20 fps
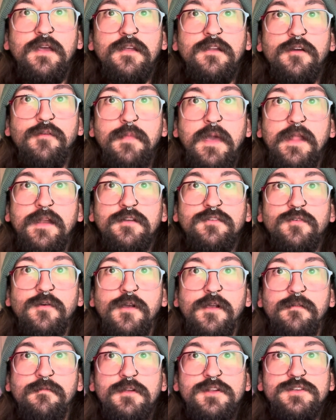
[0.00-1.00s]
no
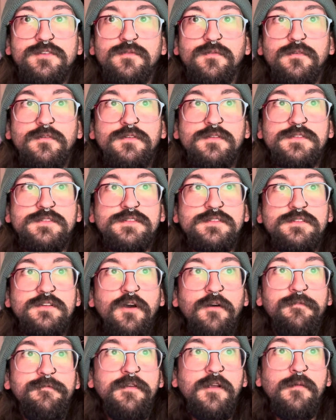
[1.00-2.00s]
mandatory rituals,
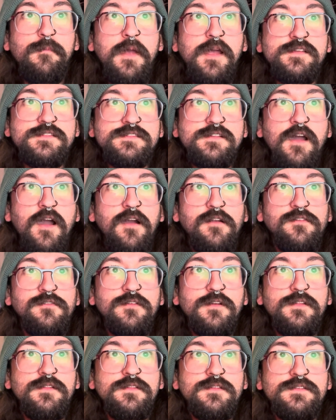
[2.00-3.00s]
no fear based
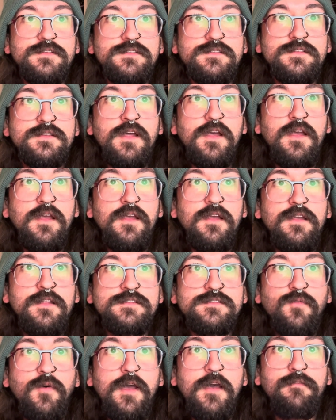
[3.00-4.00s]
doctrines.
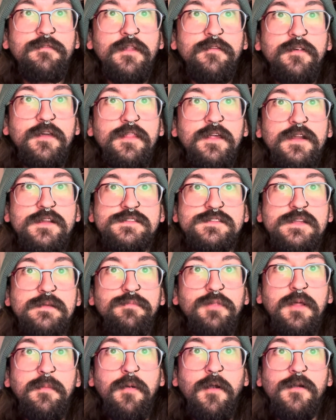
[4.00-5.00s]
It's a way of living that is
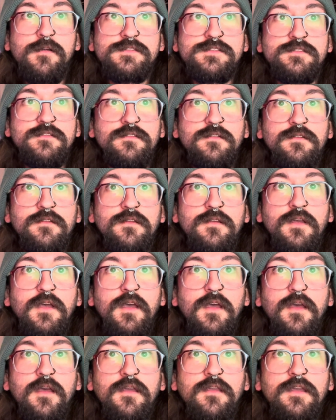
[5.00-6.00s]
deeply personal,
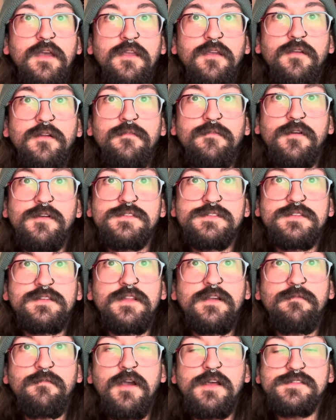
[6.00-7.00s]
yet
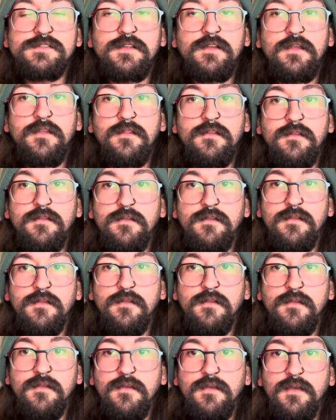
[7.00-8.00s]
universally resonant.
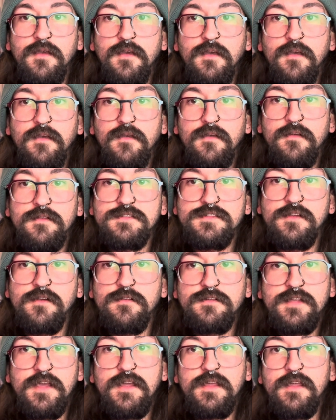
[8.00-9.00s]
So you're
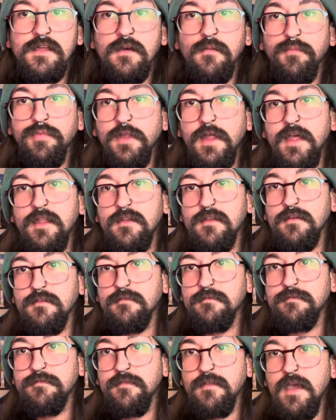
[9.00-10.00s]
taking a blend
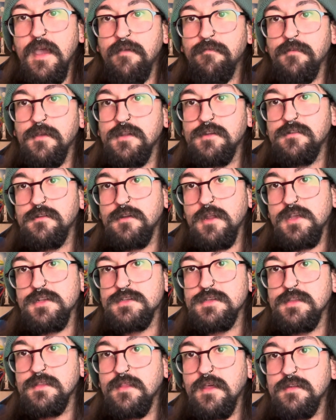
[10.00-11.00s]
of every
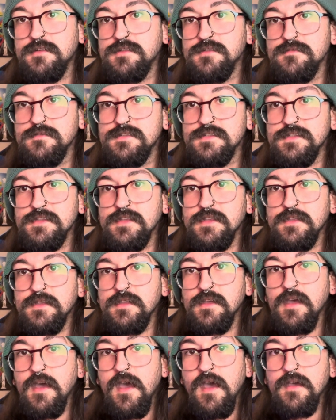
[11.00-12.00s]
tradition that you
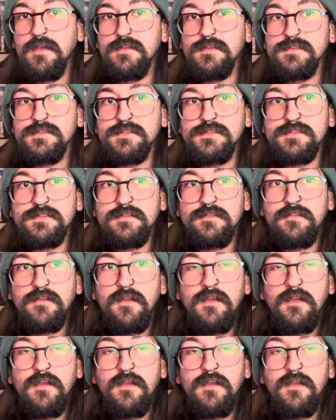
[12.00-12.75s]
see as